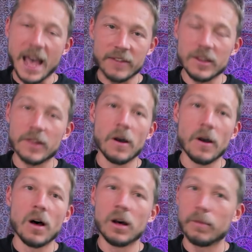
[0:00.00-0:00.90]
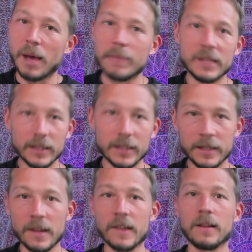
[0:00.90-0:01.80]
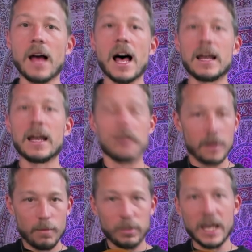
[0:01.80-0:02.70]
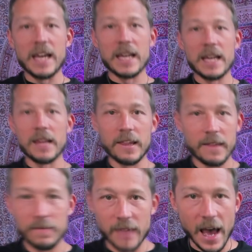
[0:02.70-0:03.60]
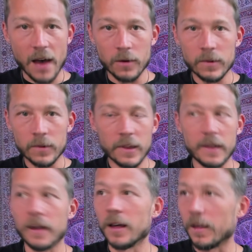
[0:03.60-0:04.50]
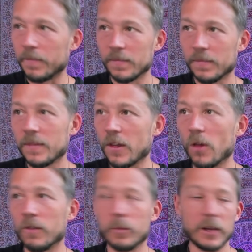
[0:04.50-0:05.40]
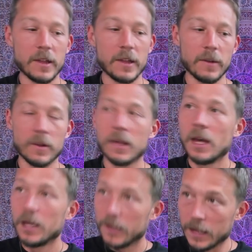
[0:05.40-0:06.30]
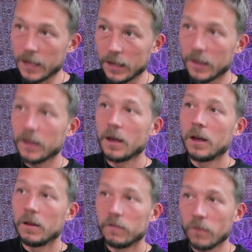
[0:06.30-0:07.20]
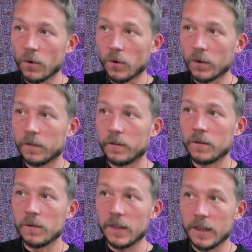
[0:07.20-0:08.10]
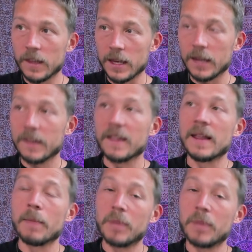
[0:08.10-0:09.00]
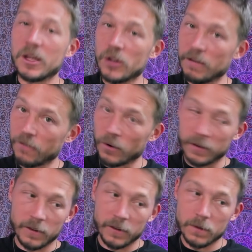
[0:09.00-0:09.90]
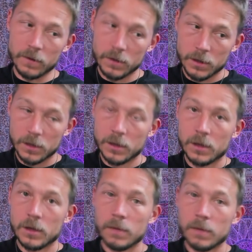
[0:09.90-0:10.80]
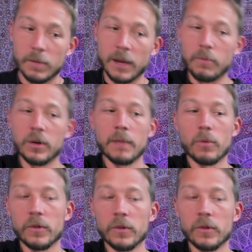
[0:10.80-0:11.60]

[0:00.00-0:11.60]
Song, Bob Dylan does it a lot, Blaze, Towns, it's all over the place. So it's 6, 4, 2, 6, and then I'm pinching 4 and 2, but I'm putting both of